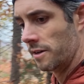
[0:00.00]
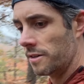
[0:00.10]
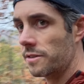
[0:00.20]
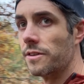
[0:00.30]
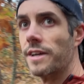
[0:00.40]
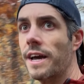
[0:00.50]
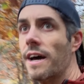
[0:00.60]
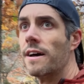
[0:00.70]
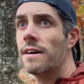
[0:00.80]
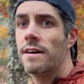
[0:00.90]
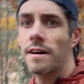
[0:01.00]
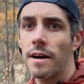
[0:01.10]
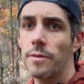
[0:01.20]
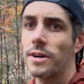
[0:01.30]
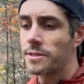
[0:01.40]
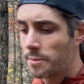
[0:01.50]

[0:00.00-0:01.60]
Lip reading: So yeah, I walked